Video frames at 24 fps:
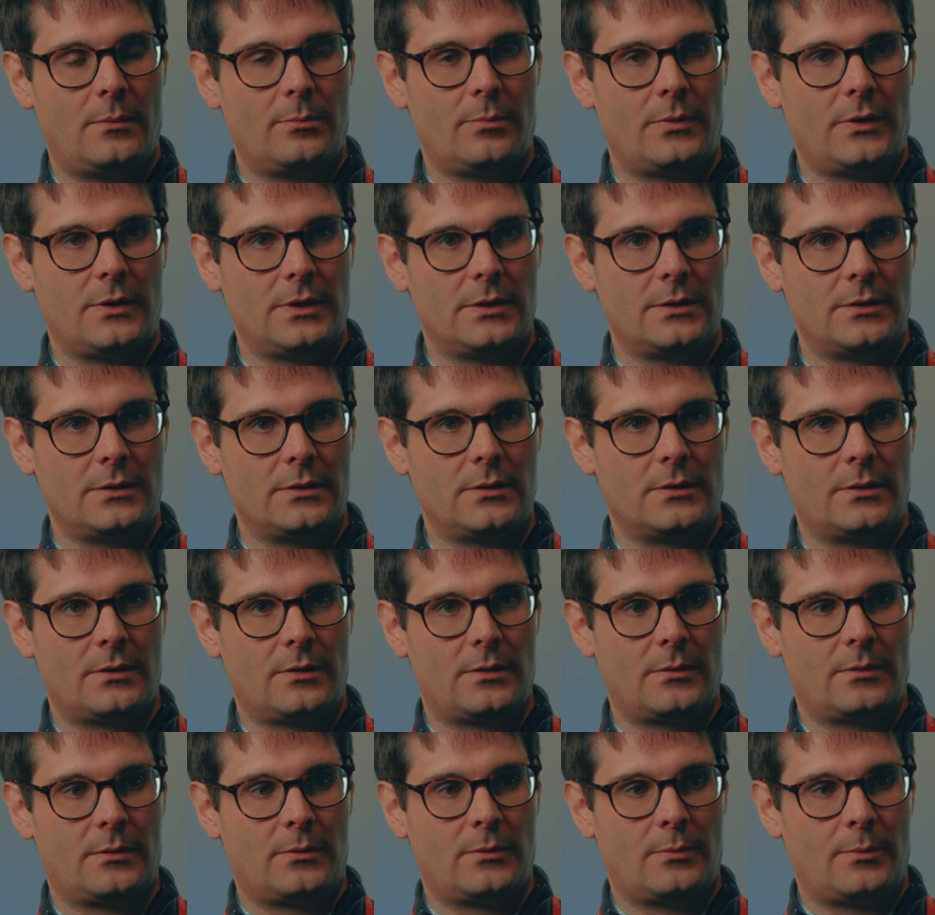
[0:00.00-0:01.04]
The
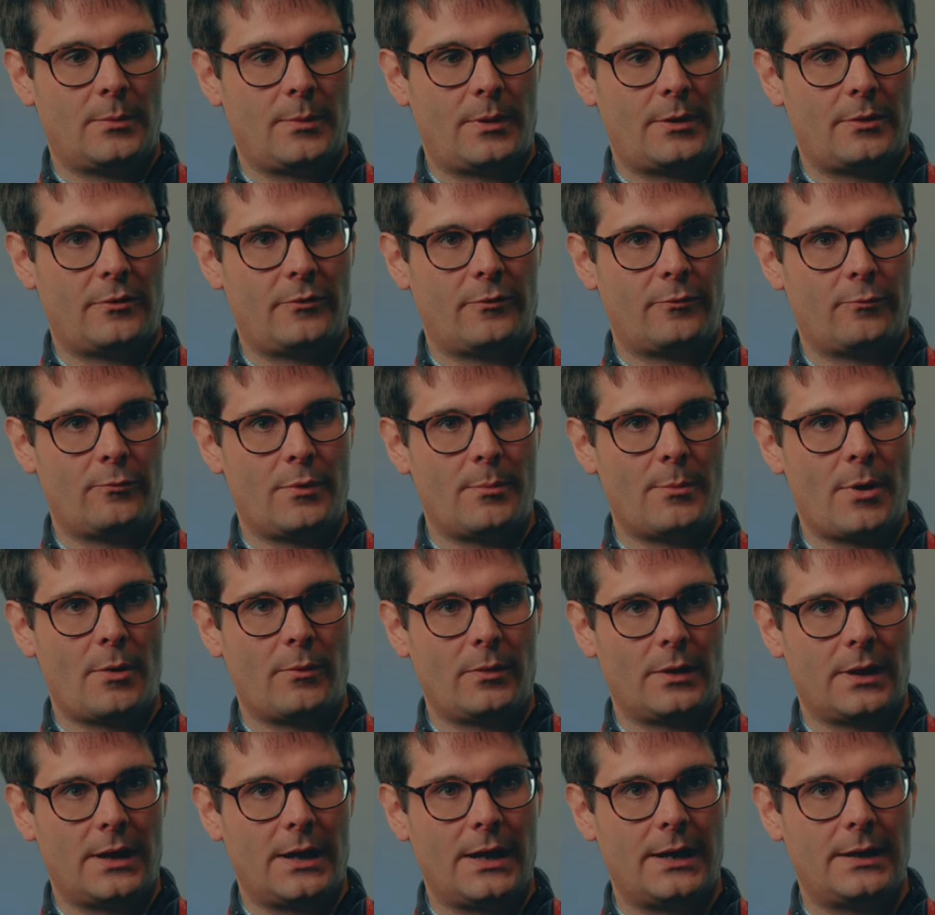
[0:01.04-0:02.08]
amount of remote
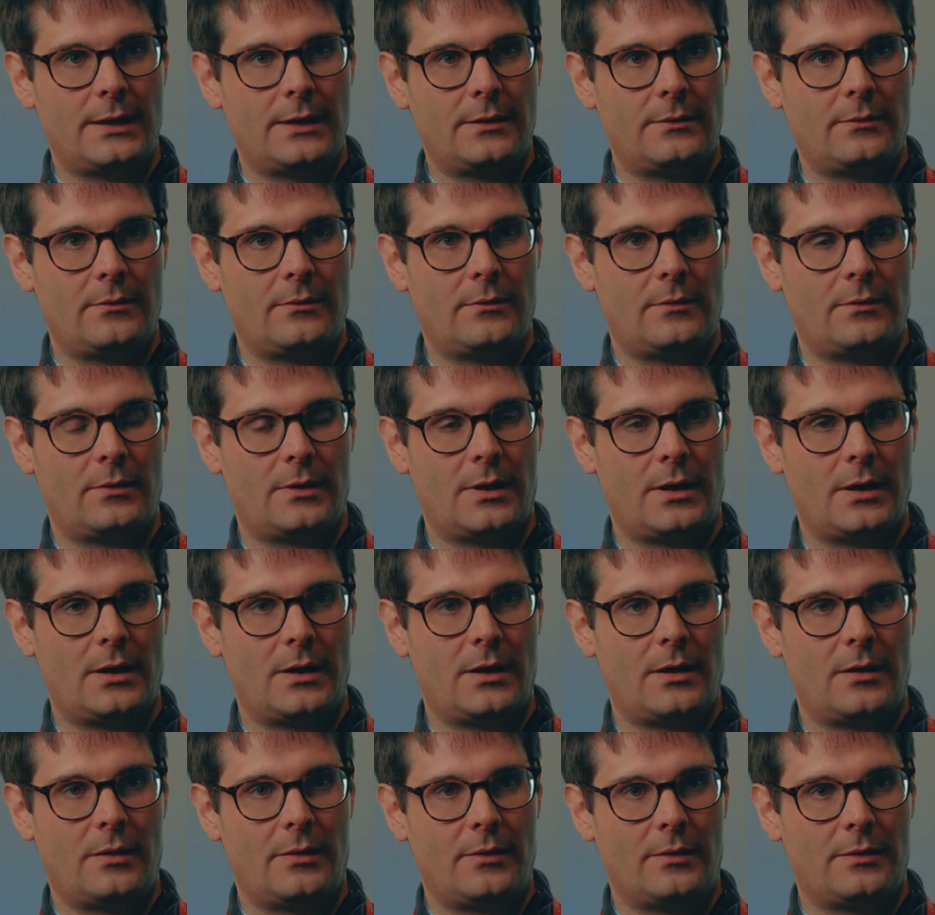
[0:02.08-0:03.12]
learning
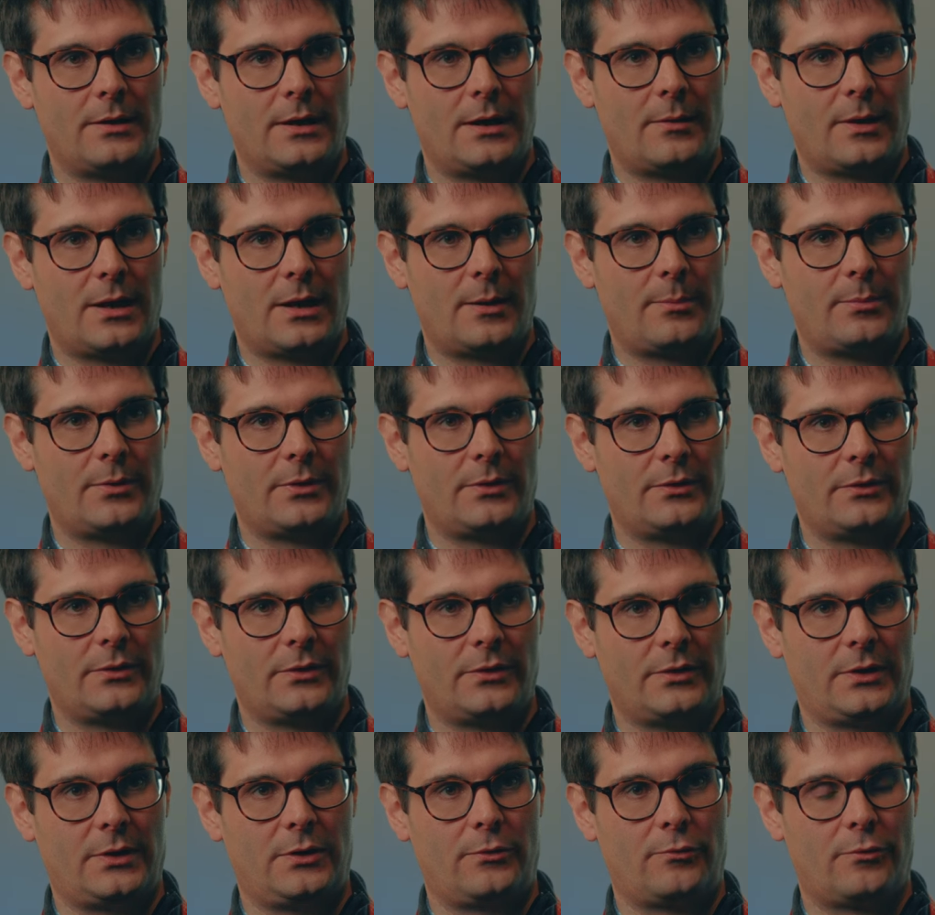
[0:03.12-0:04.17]
that now happens
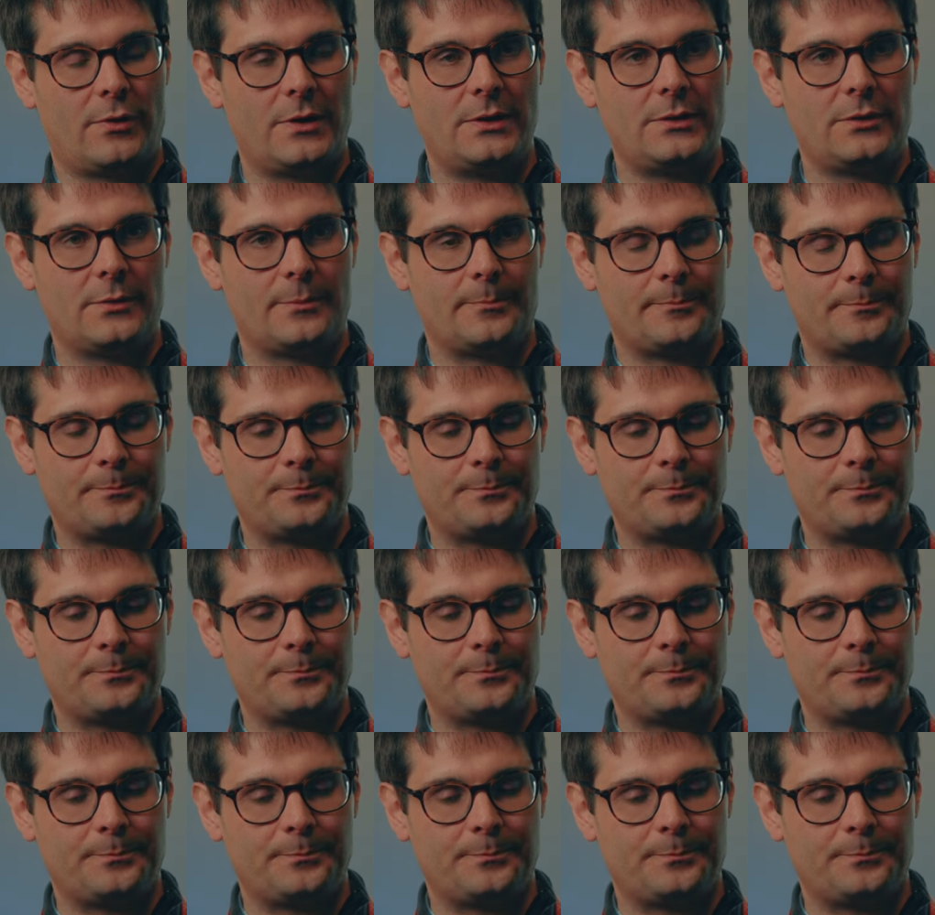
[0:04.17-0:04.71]
has increased.